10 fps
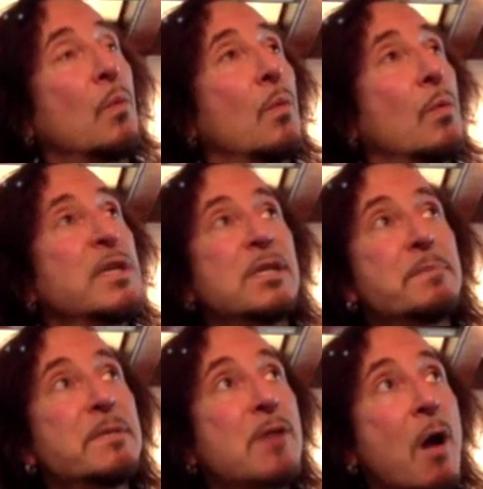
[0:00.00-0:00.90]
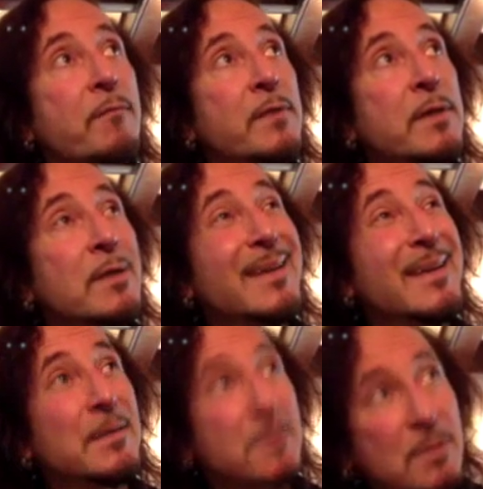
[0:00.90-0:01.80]
"Kiss Me Softly"
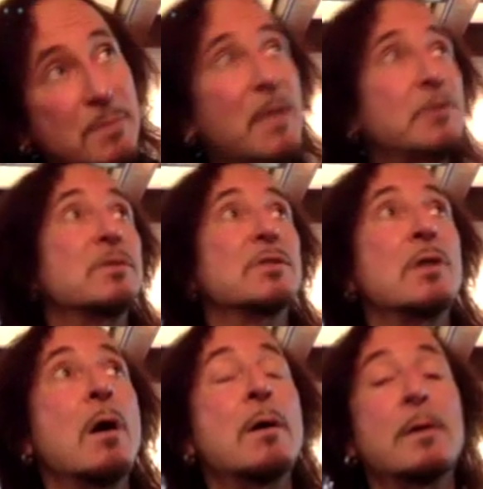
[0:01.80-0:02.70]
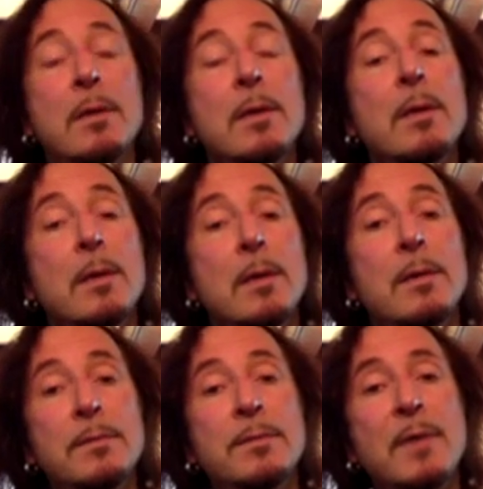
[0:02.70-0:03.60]
is a special song
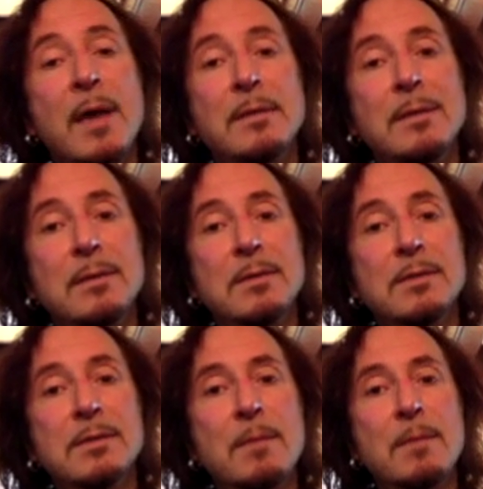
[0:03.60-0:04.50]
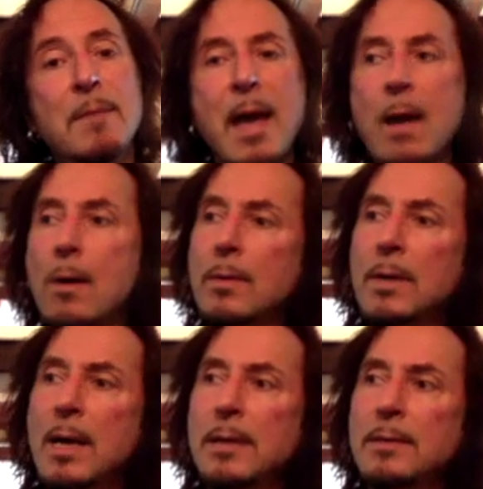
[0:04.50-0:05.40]
that somehow
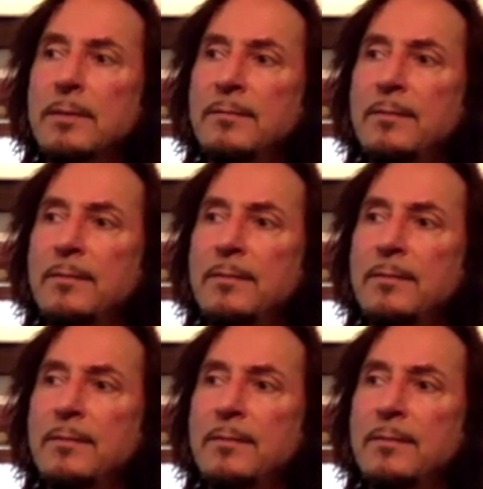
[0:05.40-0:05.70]
kind of